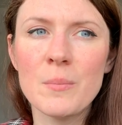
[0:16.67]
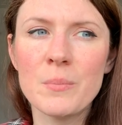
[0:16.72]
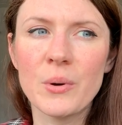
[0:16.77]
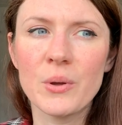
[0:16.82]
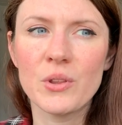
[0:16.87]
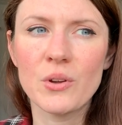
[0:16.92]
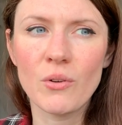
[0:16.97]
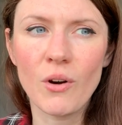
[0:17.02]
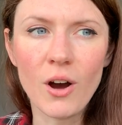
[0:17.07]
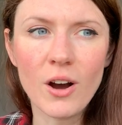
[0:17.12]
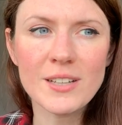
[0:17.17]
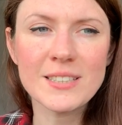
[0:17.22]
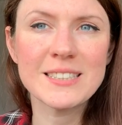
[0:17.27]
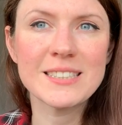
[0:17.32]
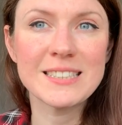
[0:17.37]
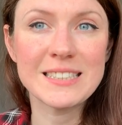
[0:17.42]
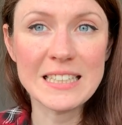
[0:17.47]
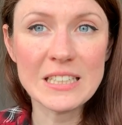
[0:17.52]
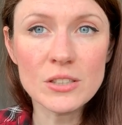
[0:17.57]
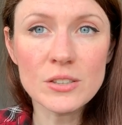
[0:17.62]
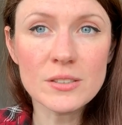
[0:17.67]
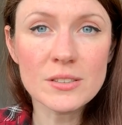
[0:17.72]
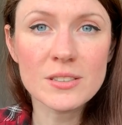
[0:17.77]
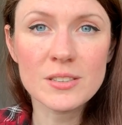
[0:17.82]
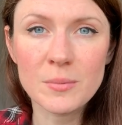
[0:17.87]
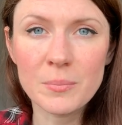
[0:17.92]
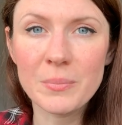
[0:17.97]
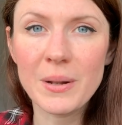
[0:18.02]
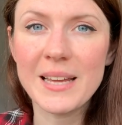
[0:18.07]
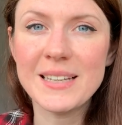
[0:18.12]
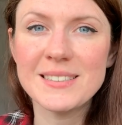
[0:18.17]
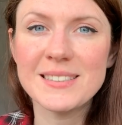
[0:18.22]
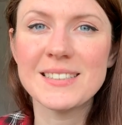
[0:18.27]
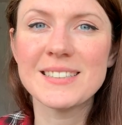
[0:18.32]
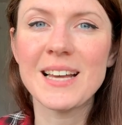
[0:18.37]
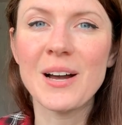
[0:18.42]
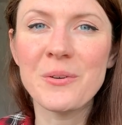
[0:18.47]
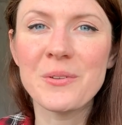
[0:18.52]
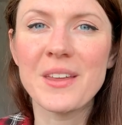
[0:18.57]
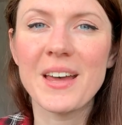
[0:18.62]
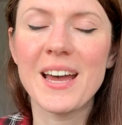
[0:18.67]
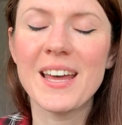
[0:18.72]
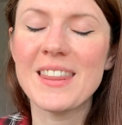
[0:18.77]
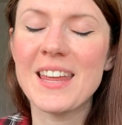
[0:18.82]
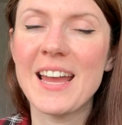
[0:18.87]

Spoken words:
but there are still some places out there